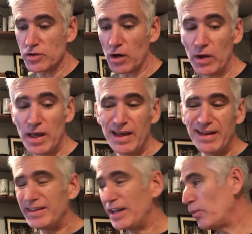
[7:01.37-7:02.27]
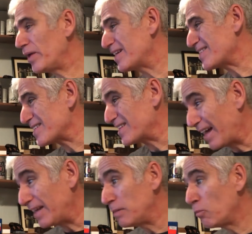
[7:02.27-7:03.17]
So, we get
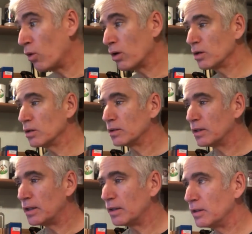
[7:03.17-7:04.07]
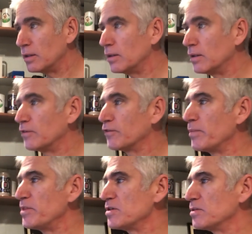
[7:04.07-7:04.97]
slightly more from